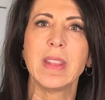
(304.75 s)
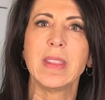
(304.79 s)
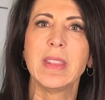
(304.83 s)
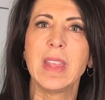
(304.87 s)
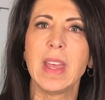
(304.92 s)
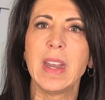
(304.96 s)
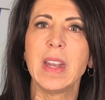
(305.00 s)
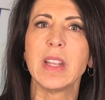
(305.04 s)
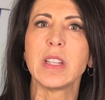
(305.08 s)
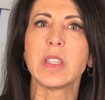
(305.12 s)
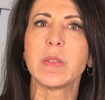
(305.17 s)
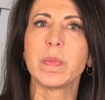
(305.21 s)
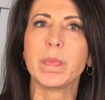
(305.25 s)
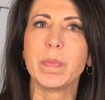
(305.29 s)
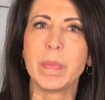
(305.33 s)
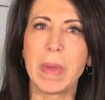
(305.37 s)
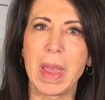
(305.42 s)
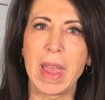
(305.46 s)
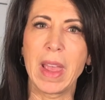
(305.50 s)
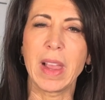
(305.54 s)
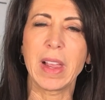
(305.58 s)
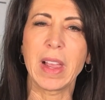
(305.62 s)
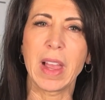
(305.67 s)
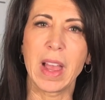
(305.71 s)
Then it's
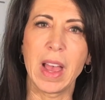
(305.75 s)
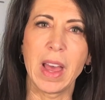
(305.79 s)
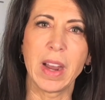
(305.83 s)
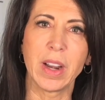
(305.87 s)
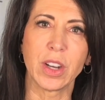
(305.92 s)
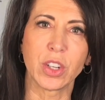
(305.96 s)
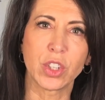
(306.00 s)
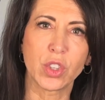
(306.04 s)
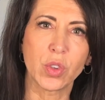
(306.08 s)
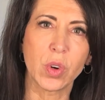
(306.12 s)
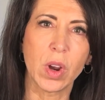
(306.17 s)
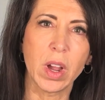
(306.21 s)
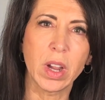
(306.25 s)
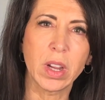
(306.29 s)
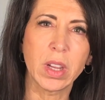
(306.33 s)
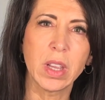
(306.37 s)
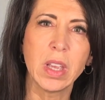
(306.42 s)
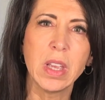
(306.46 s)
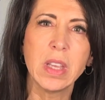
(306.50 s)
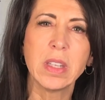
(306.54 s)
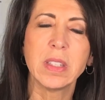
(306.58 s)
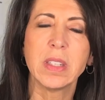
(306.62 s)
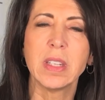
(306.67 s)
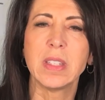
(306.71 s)
back on a truck
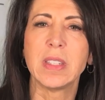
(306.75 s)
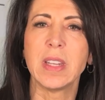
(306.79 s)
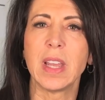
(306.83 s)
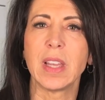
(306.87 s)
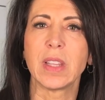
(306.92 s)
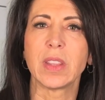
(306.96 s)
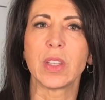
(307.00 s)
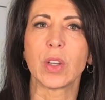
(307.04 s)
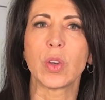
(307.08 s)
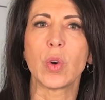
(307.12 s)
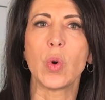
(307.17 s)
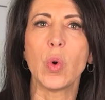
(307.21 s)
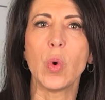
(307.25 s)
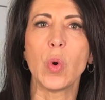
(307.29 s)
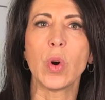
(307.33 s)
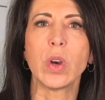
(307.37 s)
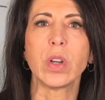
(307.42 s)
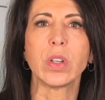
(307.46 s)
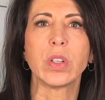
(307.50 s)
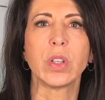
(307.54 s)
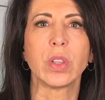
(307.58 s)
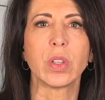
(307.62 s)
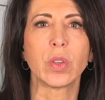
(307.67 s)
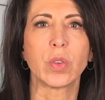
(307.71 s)
to take the
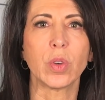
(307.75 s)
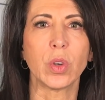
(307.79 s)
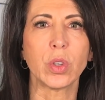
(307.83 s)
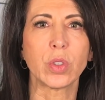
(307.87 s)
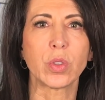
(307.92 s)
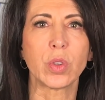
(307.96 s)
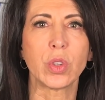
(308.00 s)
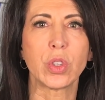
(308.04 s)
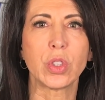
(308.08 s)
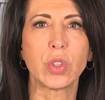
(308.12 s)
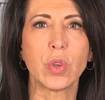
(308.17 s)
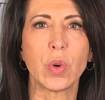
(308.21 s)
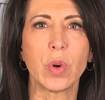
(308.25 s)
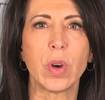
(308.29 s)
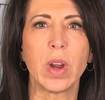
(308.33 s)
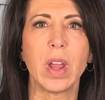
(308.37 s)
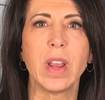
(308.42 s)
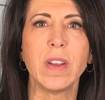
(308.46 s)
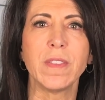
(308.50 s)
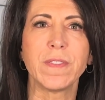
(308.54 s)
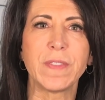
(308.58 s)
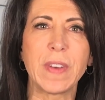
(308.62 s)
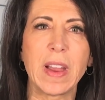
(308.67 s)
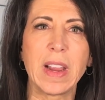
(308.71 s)
corn to the grocery store,
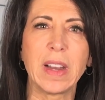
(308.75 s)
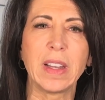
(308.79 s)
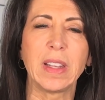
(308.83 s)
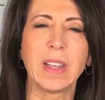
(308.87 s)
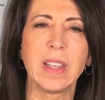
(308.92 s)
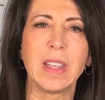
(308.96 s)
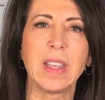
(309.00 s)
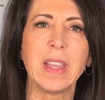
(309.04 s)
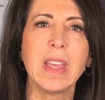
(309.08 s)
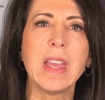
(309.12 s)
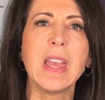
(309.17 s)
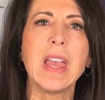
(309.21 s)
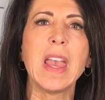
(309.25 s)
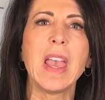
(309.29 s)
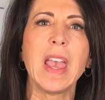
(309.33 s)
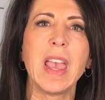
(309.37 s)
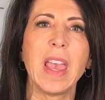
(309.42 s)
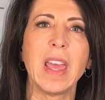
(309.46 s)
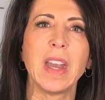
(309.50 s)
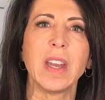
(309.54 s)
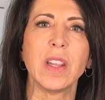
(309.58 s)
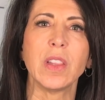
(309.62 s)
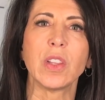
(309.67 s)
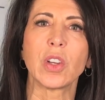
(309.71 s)
and finally,
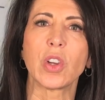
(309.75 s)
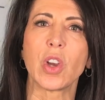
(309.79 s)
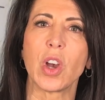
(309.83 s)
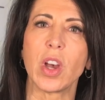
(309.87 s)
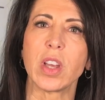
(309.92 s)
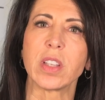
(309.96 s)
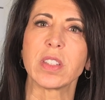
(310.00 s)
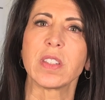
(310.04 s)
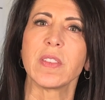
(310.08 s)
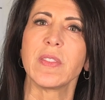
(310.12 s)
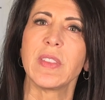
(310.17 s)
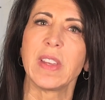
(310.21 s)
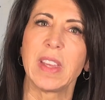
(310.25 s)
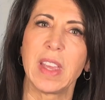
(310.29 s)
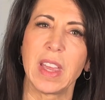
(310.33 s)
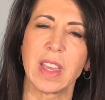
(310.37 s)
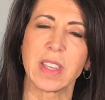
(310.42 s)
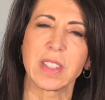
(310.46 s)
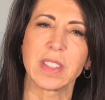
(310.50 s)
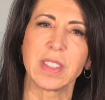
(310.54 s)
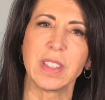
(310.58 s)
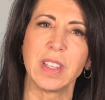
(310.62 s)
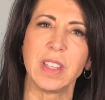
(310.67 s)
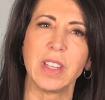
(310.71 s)
add in the cost of the
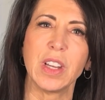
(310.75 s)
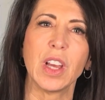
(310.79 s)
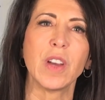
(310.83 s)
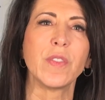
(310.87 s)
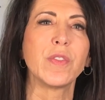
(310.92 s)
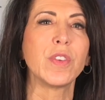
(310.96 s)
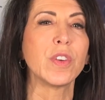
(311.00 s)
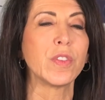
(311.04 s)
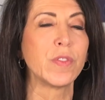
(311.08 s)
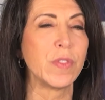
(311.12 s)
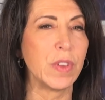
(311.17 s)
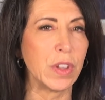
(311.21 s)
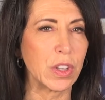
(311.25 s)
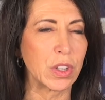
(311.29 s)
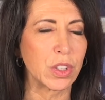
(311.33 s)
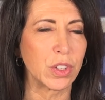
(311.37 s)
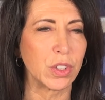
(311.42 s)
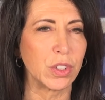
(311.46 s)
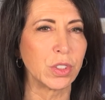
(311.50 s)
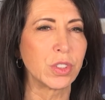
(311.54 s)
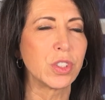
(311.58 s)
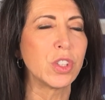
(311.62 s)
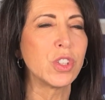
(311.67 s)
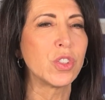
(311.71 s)
gasoline of your
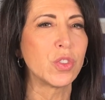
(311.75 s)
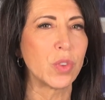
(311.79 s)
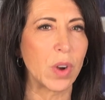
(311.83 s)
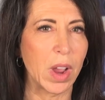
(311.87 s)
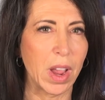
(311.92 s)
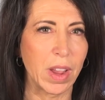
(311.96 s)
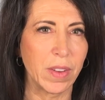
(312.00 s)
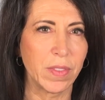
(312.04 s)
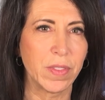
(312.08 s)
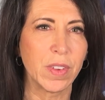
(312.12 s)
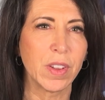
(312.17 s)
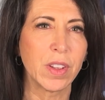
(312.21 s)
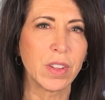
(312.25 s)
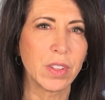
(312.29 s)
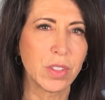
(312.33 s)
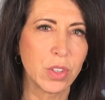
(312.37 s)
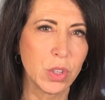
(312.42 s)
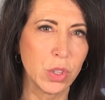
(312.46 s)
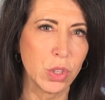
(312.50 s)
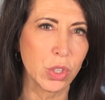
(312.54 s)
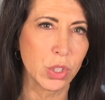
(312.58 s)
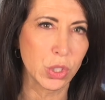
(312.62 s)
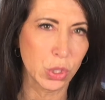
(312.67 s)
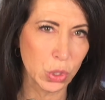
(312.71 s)
vehicle to drive
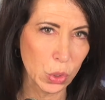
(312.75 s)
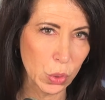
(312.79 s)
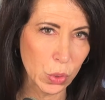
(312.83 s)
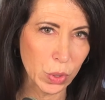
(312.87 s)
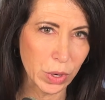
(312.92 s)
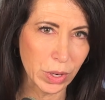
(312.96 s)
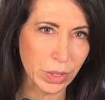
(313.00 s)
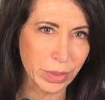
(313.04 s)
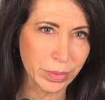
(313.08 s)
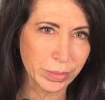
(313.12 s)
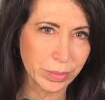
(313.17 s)
to the store.